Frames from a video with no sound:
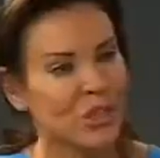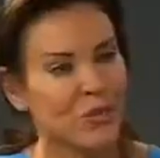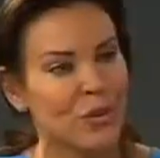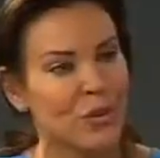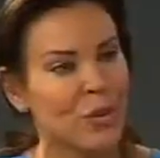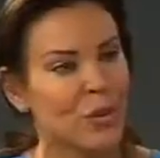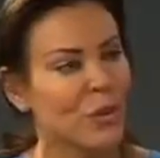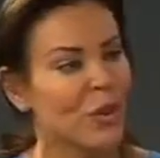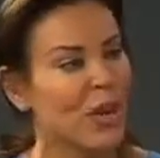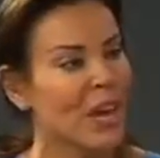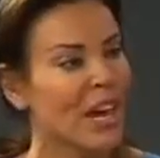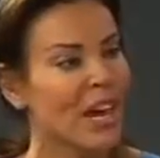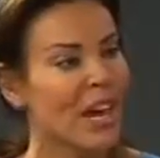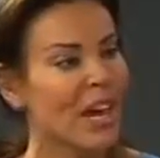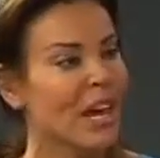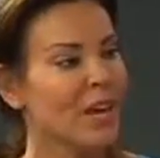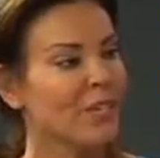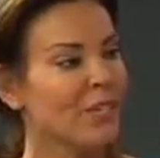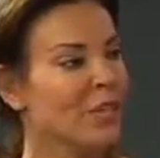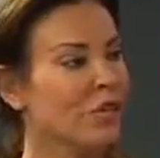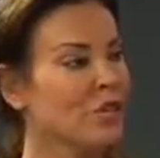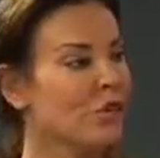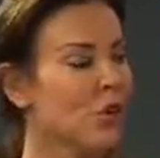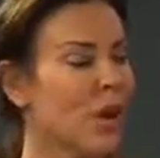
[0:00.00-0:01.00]
If
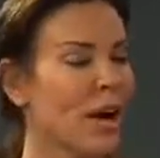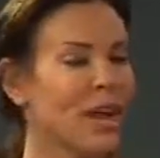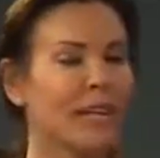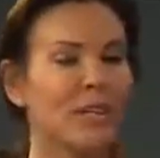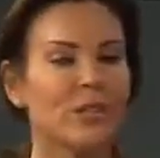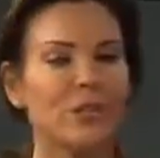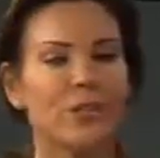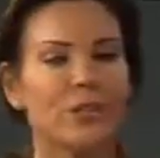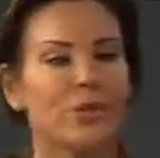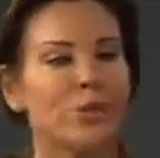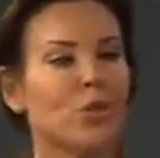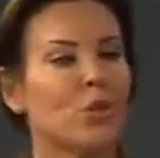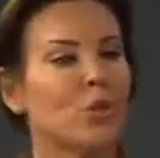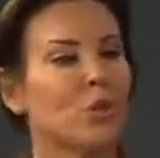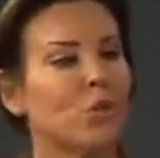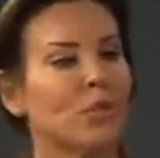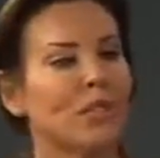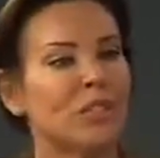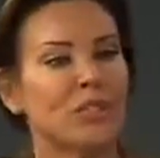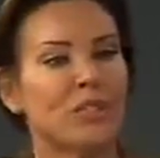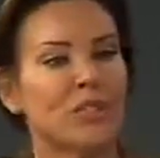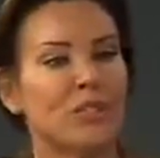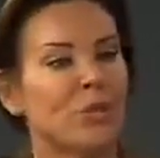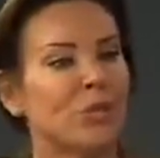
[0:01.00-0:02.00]
you try to do too
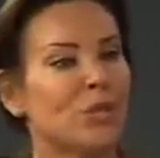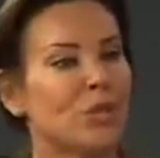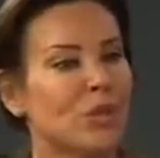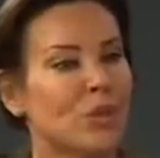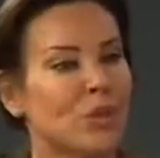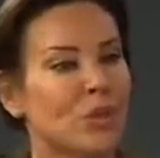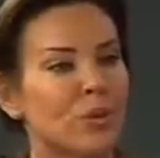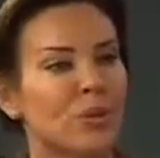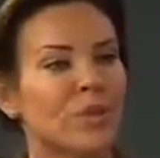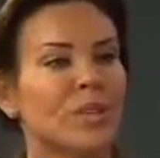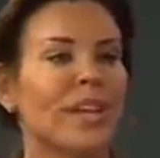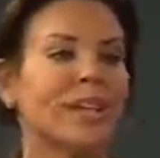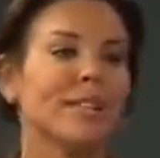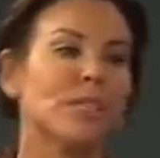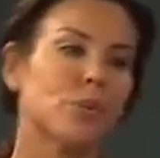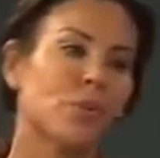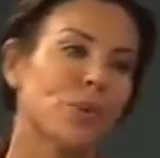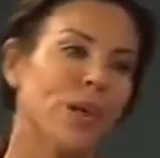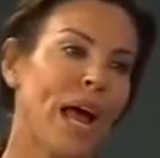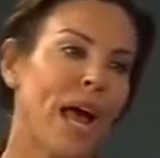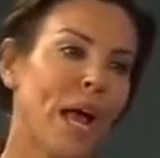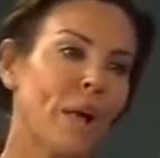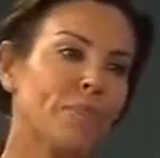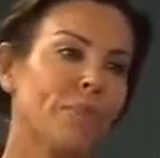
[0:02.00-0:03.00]
much too soon, guess
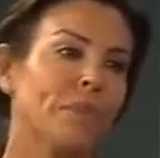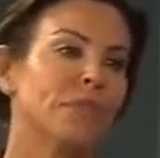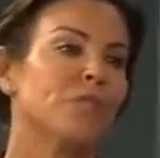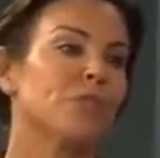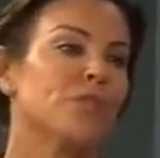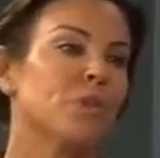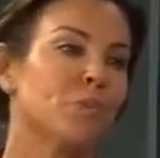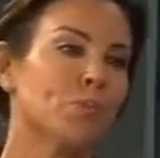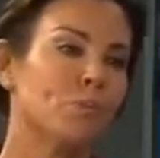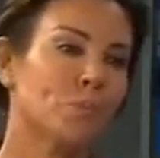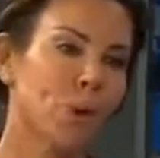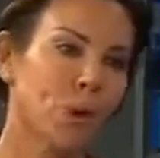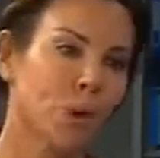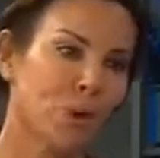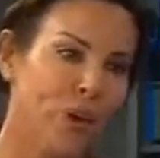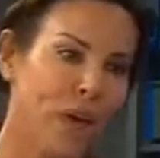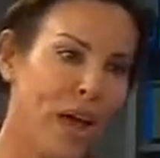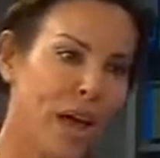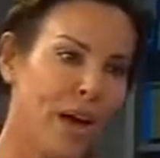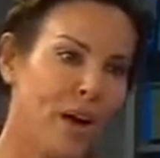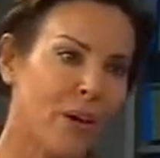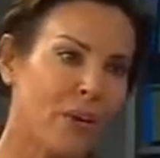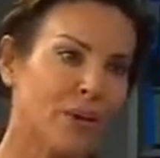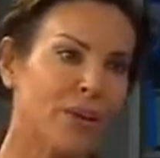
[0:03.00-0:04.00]
what happens? You burn
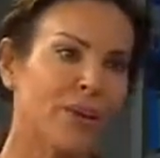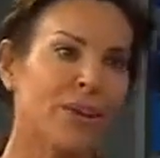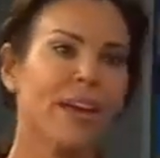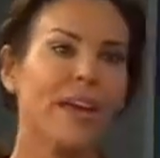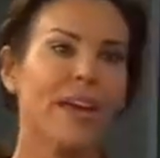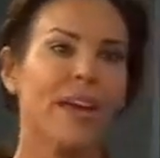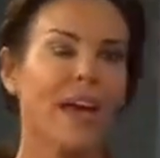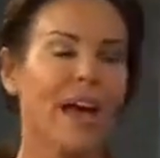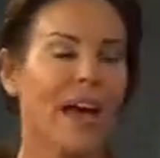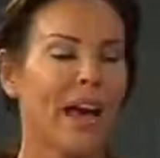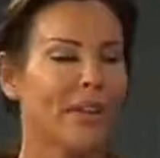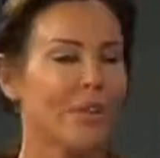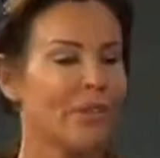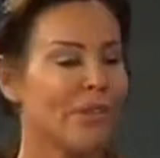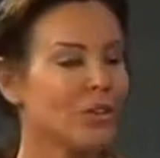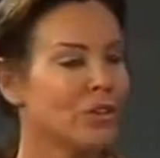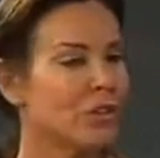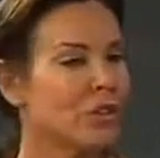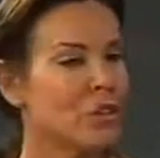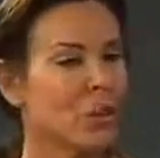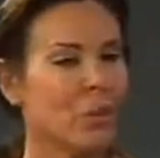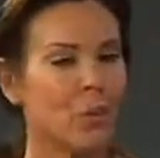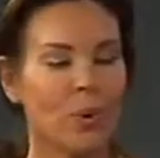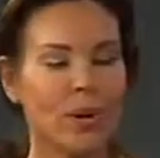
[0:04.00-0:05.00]
out, and then
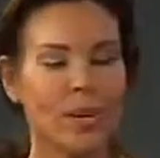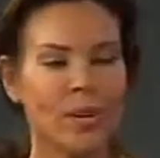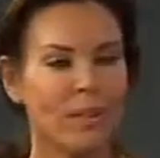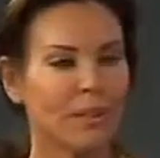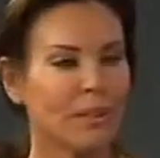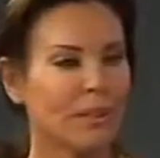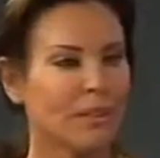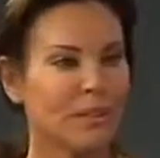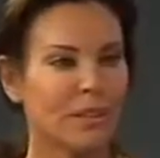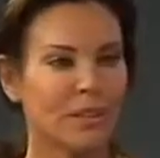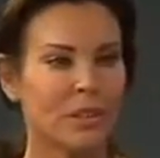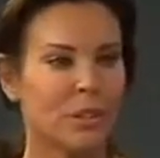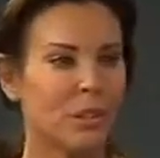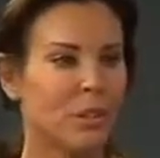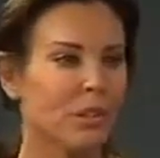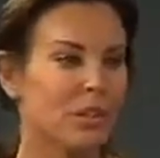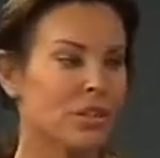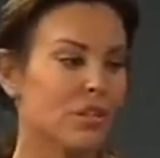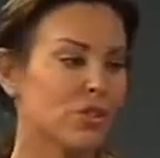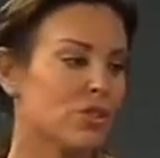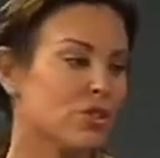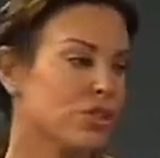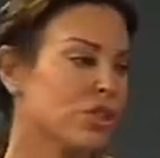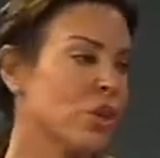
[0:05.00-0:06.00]
you don't want to,
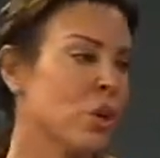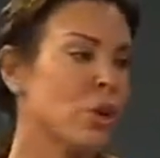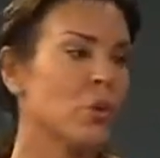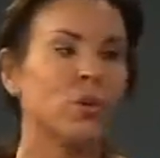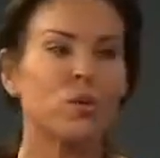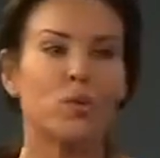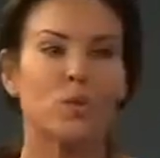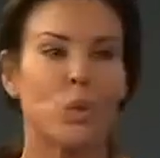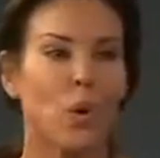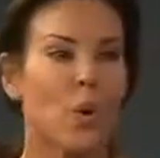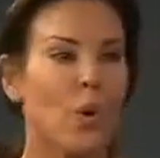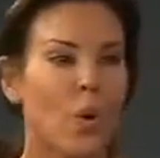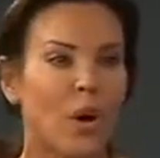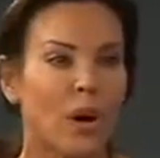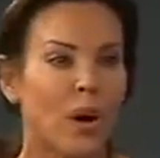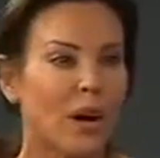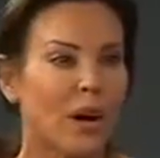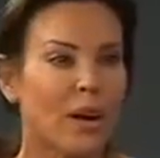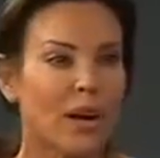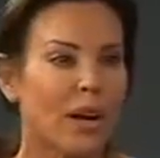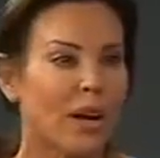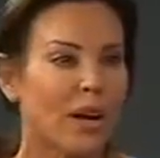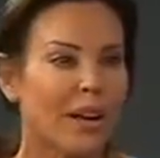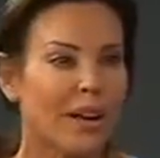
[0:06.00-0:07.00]
you're so
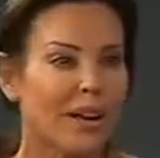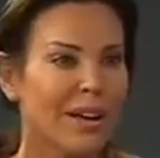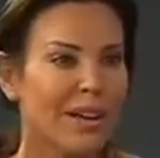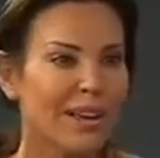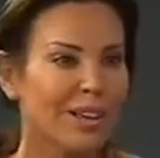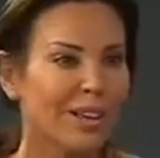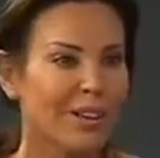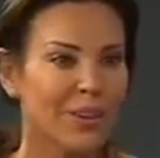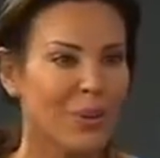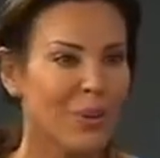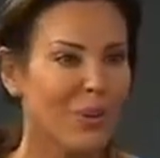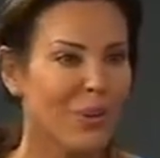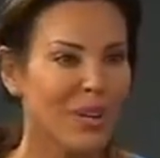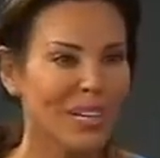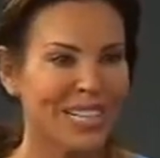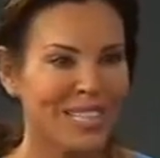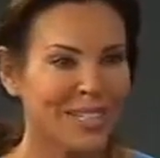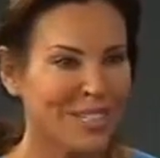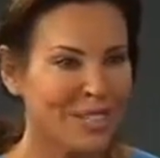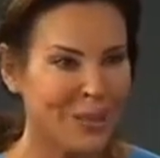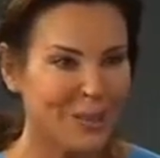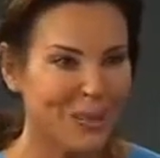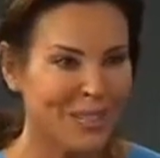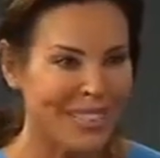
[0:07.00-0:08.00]
sore, you don't want to
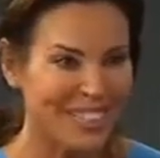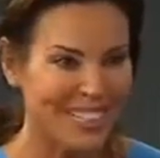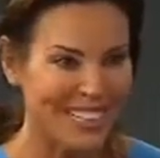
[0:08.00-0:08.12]
do it